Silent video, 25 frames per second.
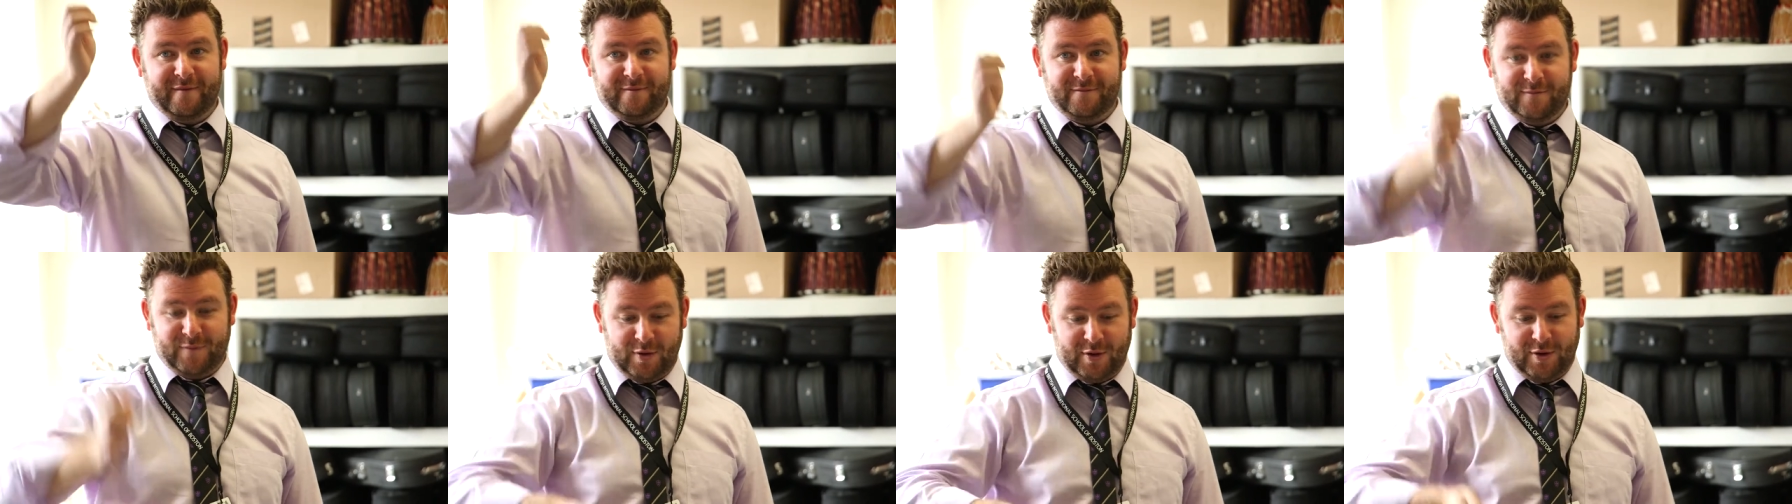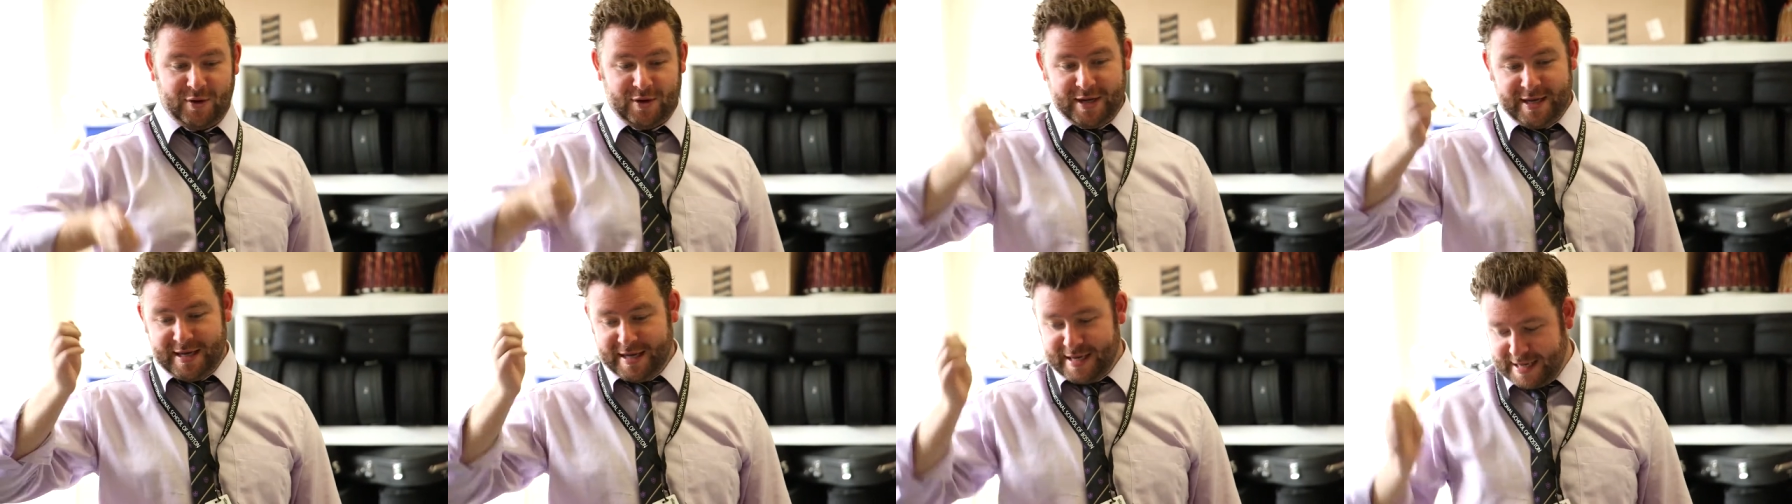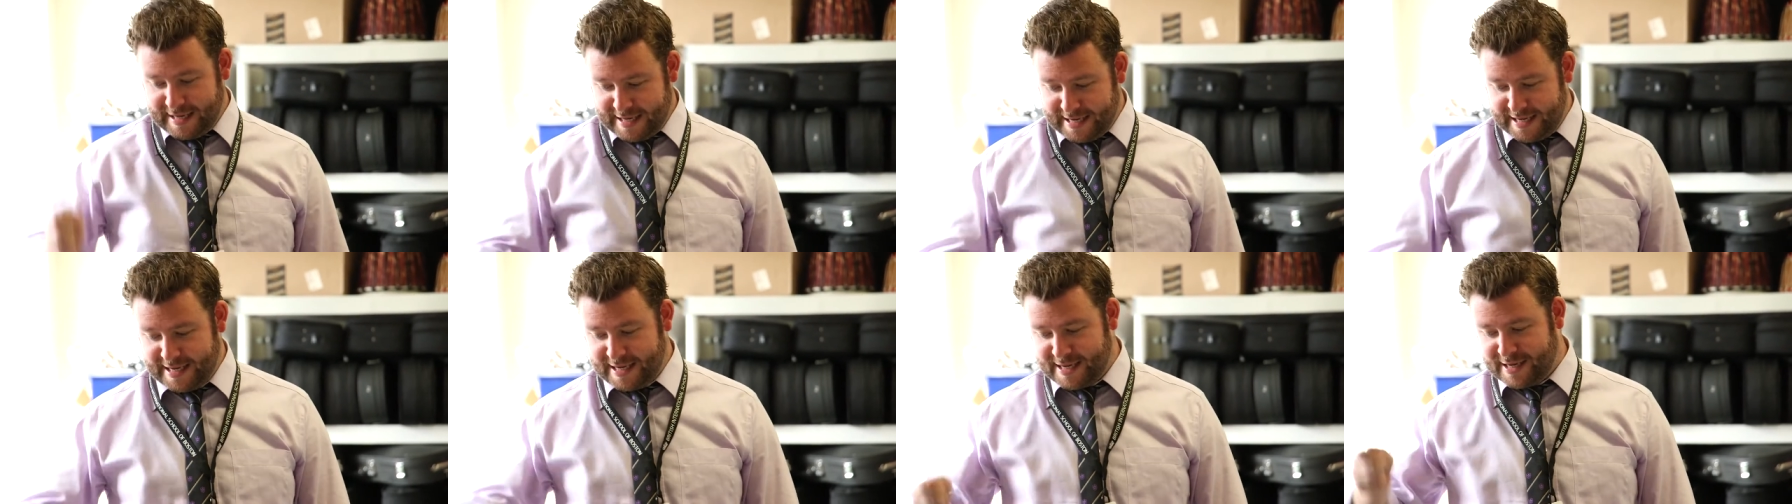who can play
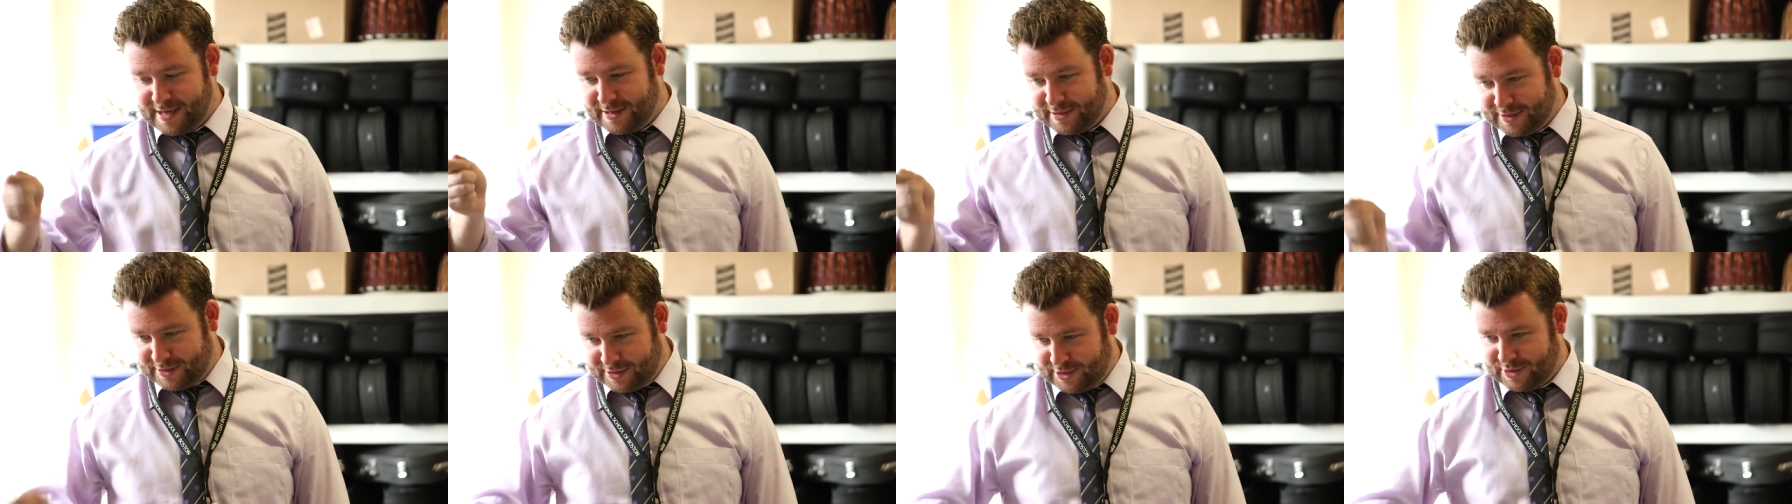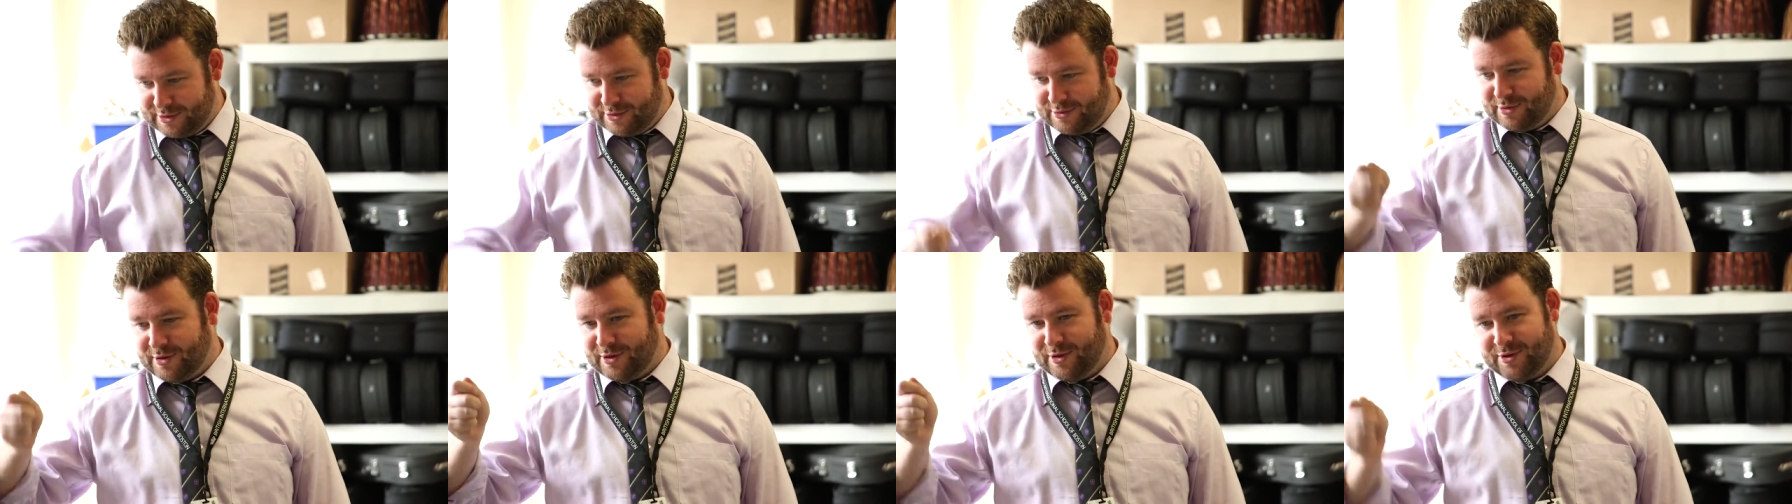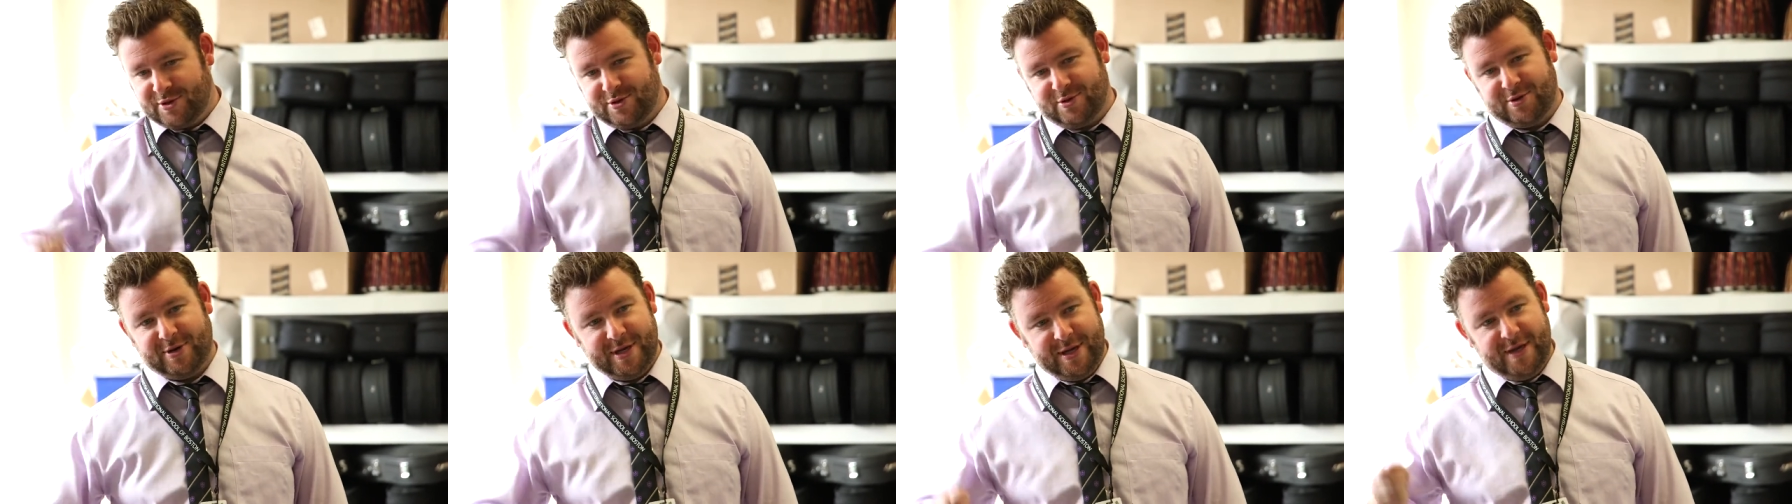an instrument and that's
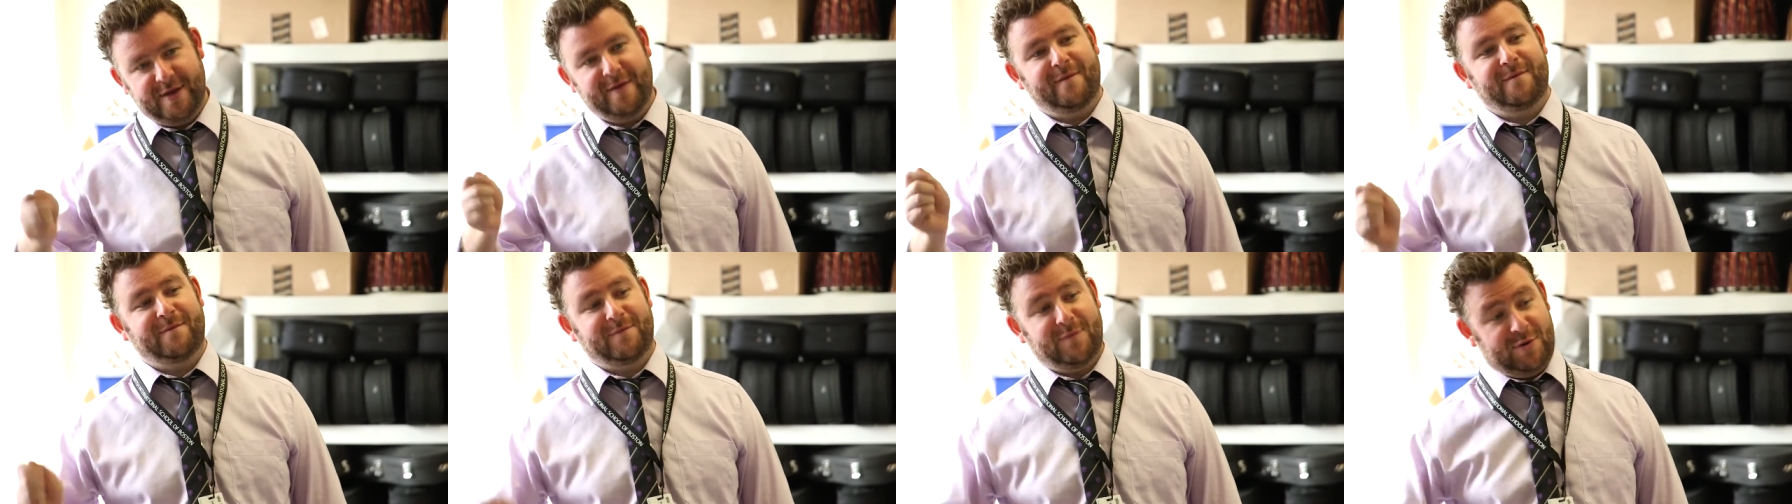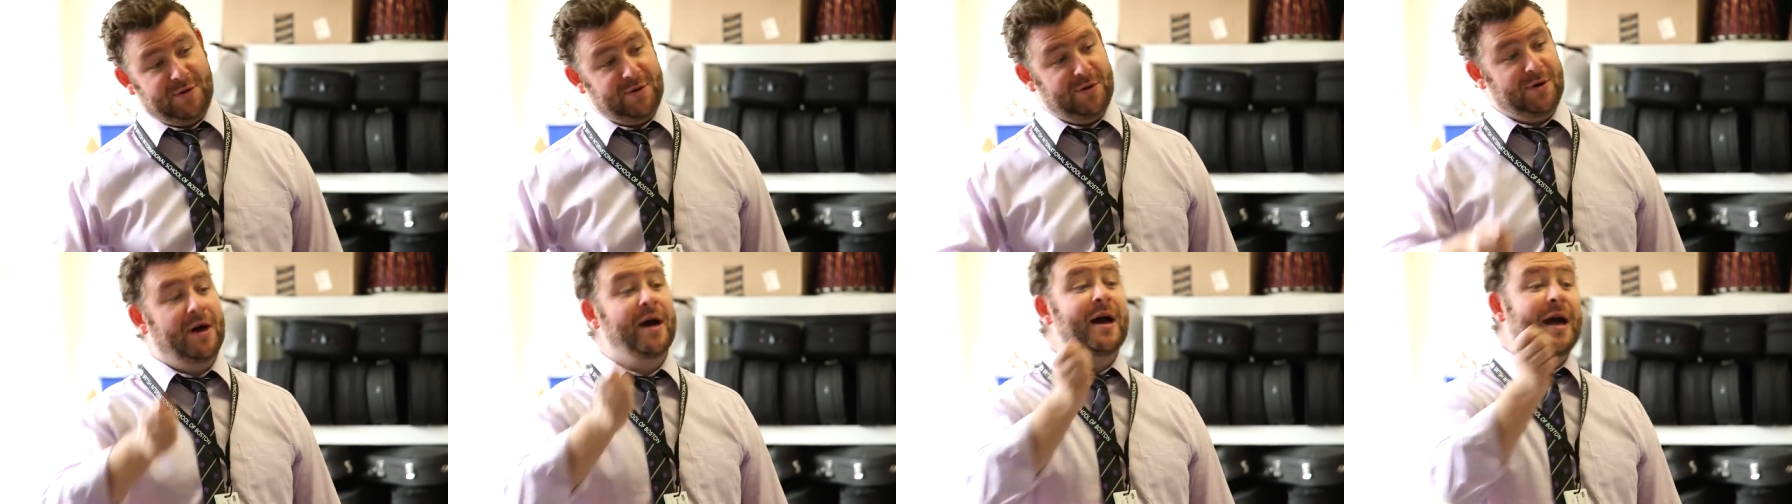pretty much all they're good at.